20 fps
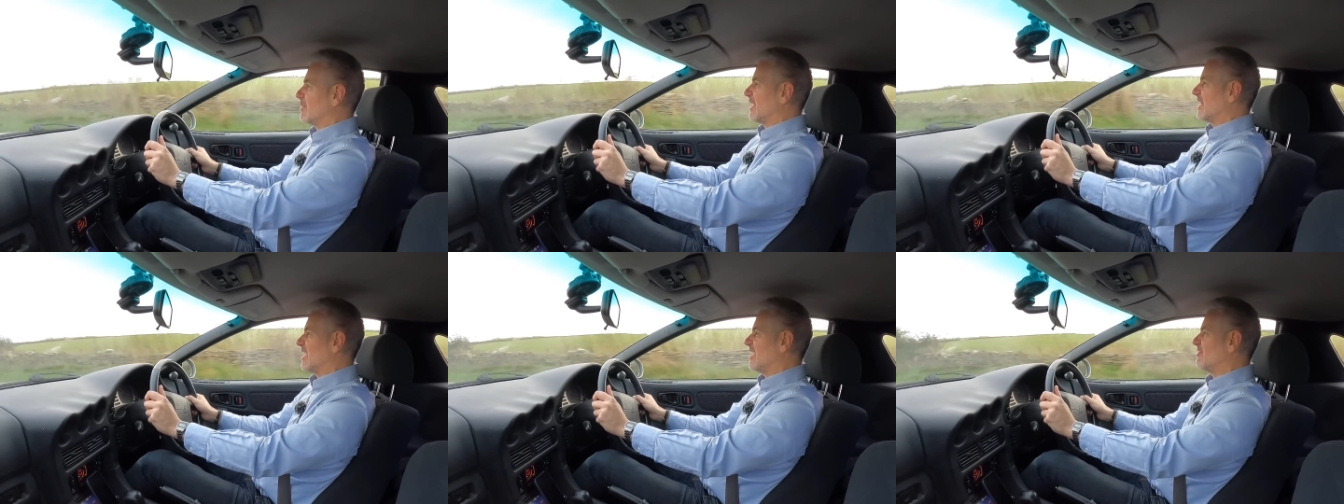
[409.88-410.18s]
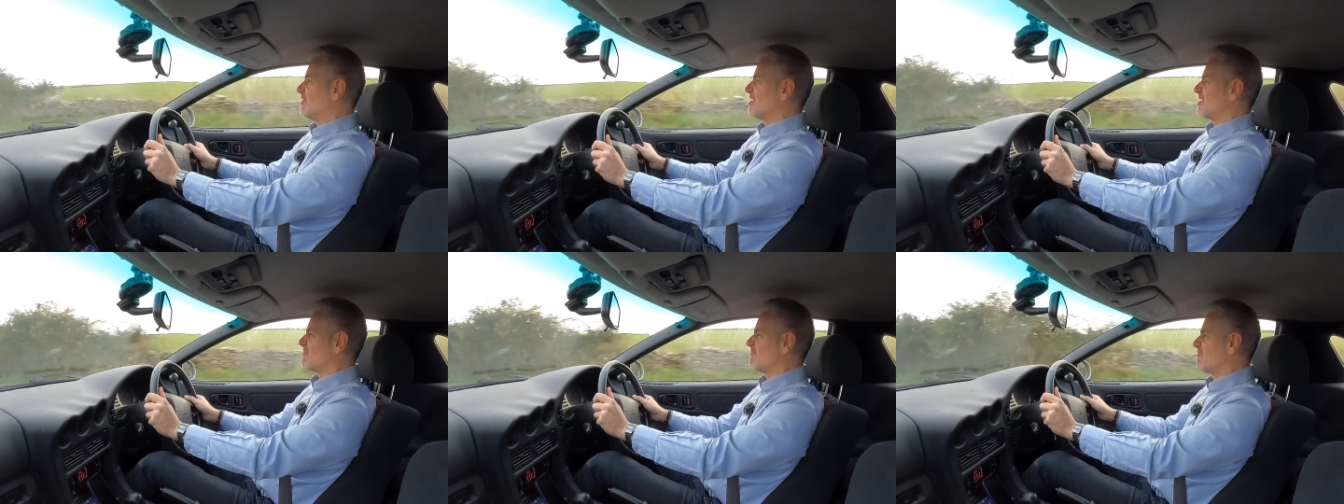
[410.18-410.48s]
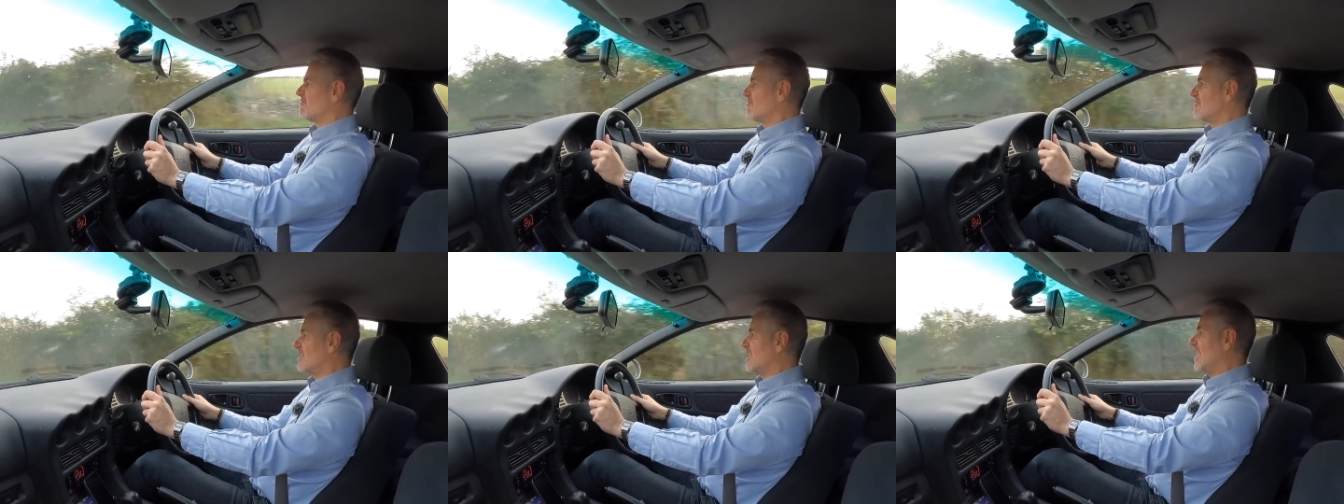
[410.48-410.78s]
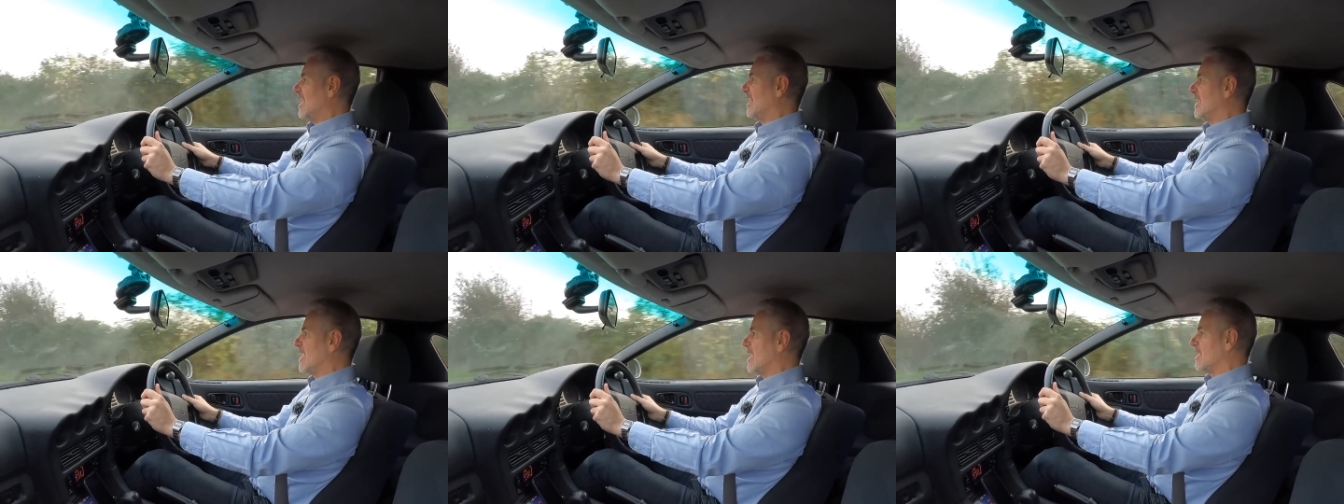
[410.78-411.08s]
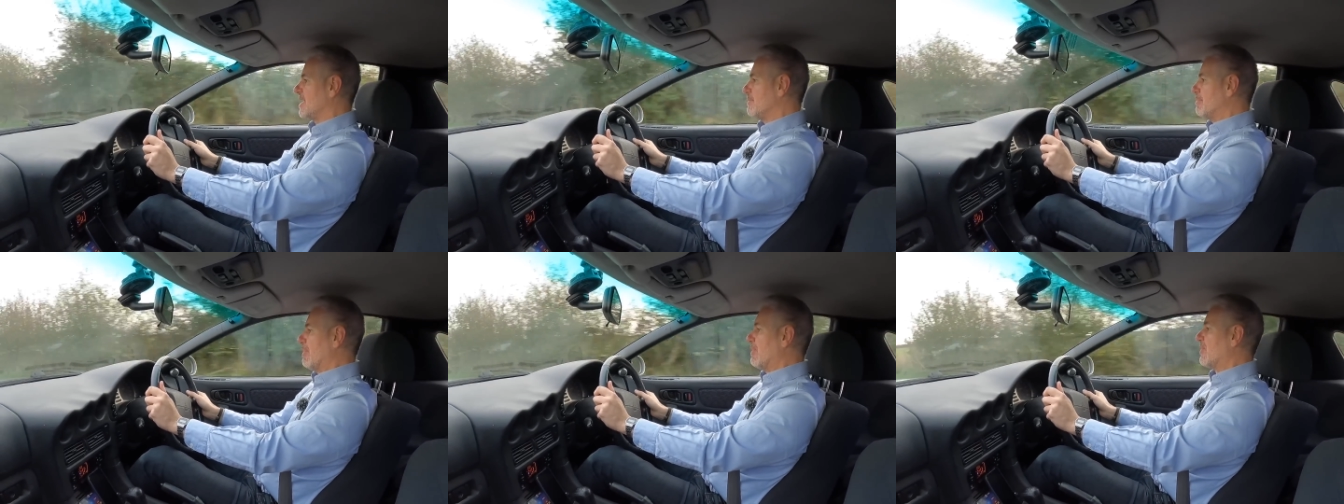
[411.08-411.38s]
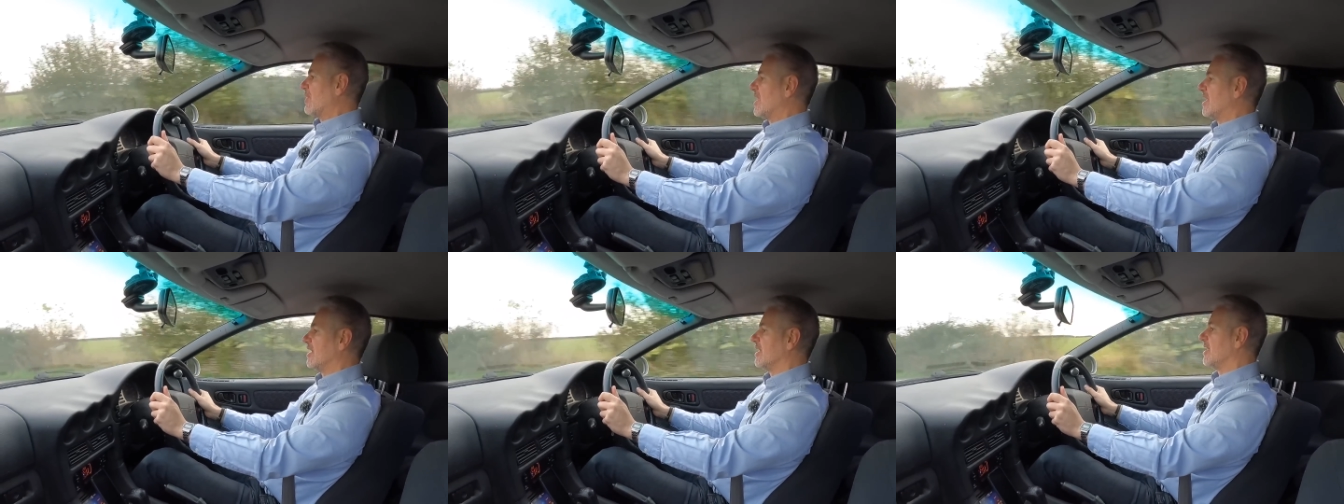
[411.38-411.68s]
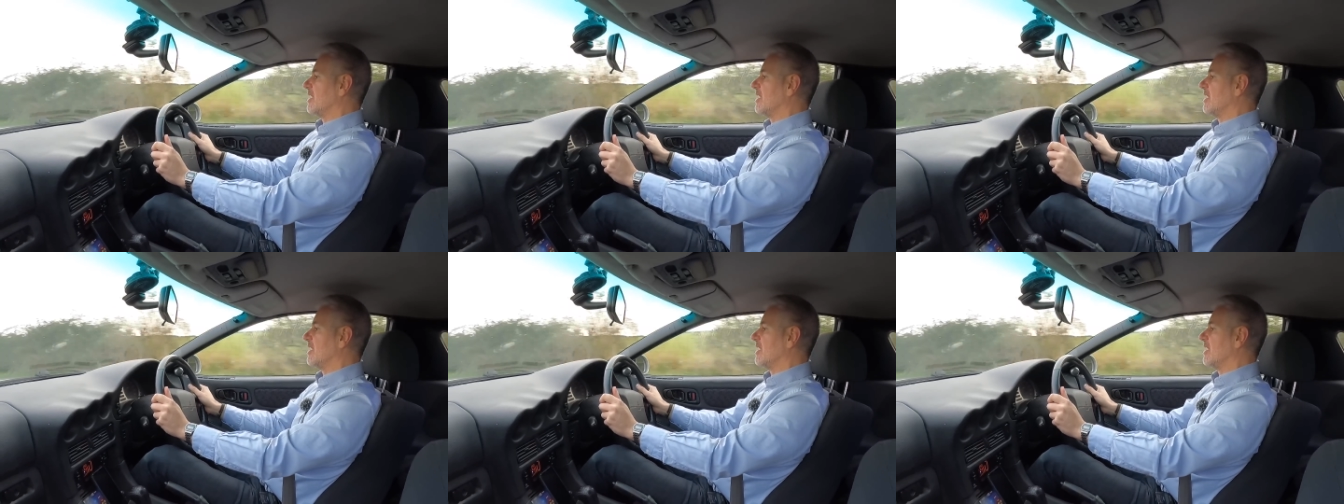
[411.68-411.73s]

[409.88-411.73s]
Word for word: but there isn't really any point